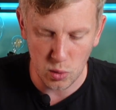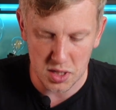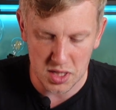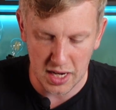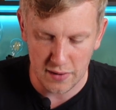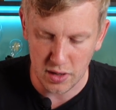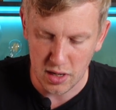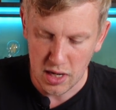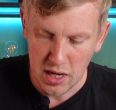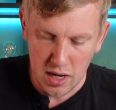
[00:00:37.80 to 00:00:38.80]
work together.
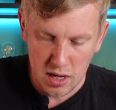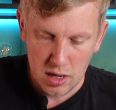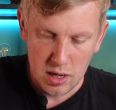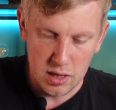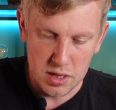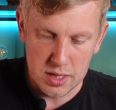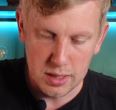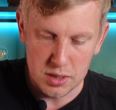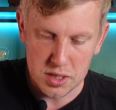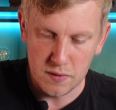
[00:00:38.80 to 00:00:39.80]
There's
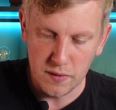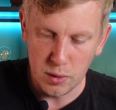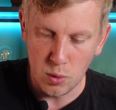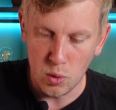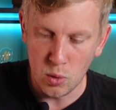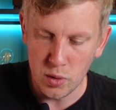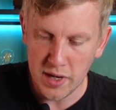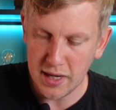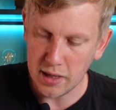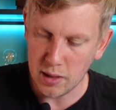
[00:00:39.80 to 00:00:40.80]
lots of little
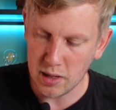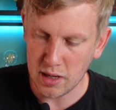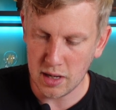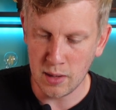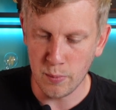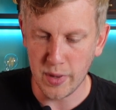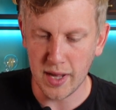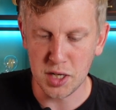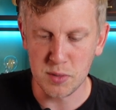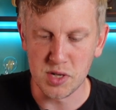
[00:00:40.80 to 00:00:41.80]
ornate
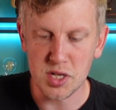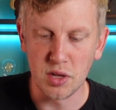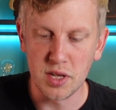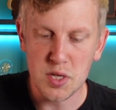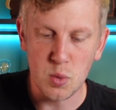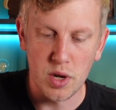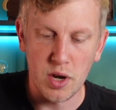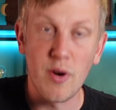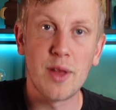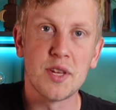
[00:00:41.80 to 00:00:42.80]
embellishments on this one,
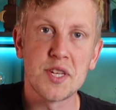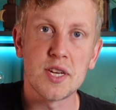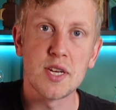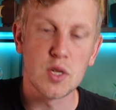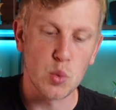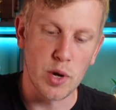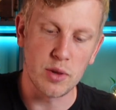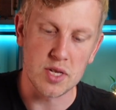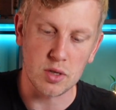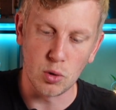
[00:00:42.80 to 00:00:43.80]
around the side as well,
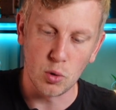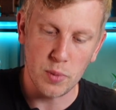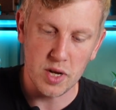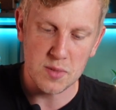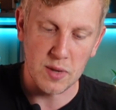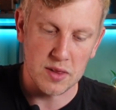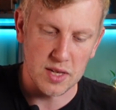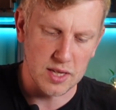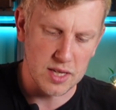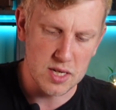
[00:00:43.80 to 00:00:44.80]
these gold parts, but I
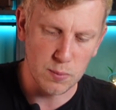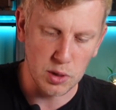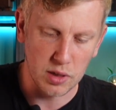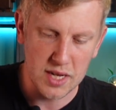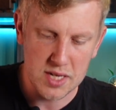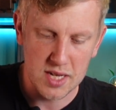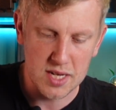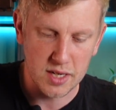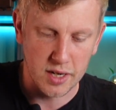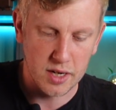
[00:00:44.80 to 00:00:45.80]
think these are purely
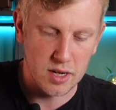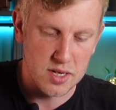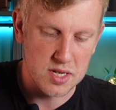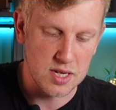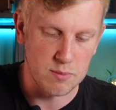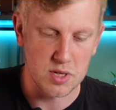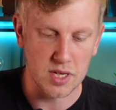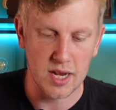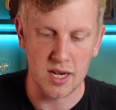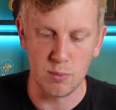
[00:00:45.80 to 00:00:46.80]
aesthetic. I can't seem to
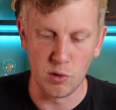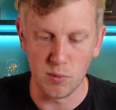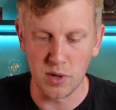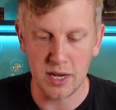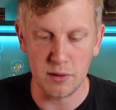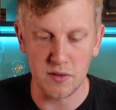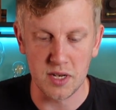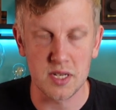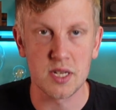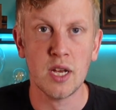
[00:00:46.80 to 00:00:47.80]
get any movement out of
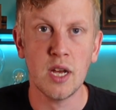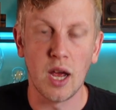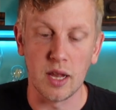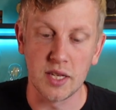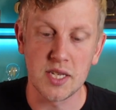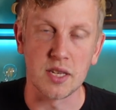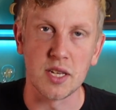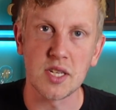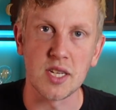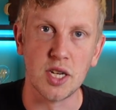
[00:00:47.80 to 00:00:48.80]
these, at least at
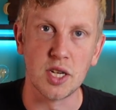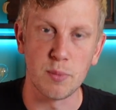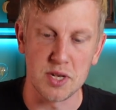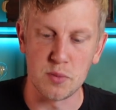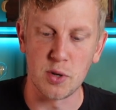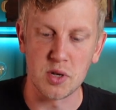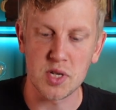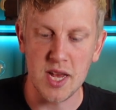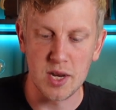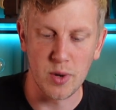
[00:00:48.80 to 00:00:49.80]
this stage of the puzzle box
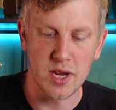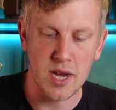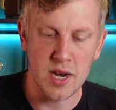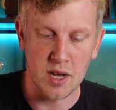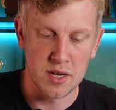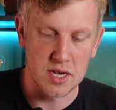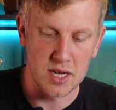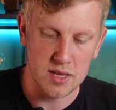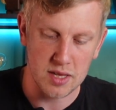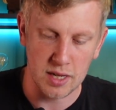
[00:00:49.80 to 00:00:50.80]
anyway, and
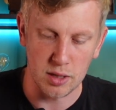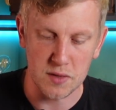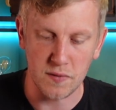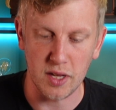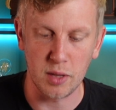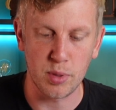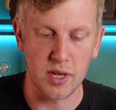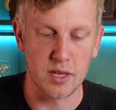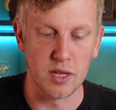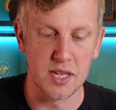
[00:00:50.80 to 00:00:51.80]
underneath it looks fairly
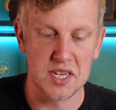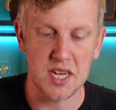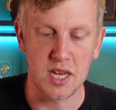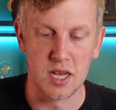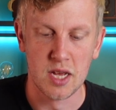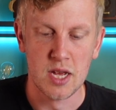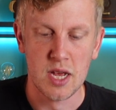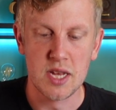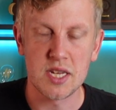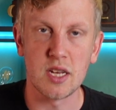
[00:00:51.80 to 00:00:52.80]
plain. The lid here
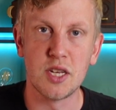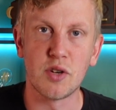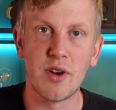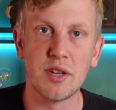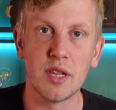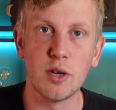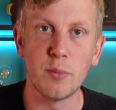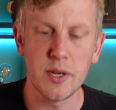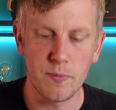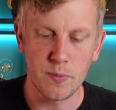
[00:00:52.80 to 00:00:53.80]
slides around a little
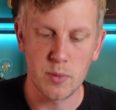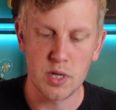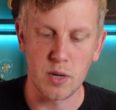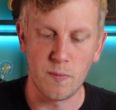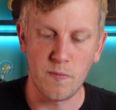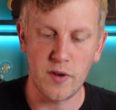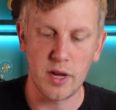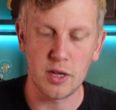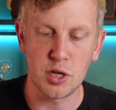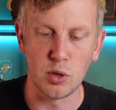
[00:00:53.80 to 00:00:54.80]
bit, so I'm
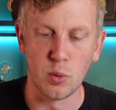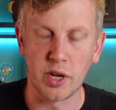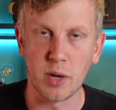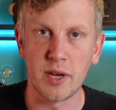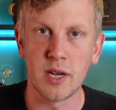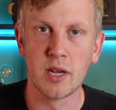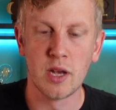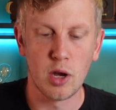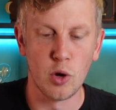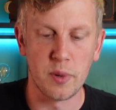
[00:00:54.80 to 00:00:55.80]
fairly sure we're gonna be
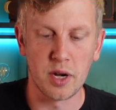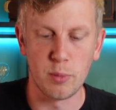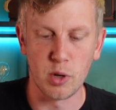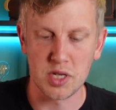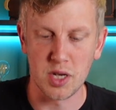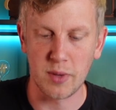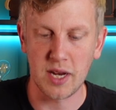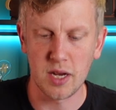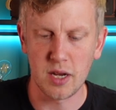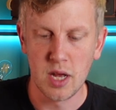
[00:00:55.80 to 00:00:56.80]
opening the box up
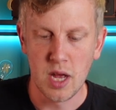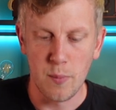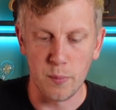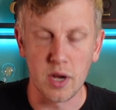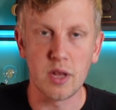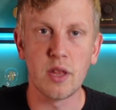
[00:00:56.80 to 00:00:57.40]
here. But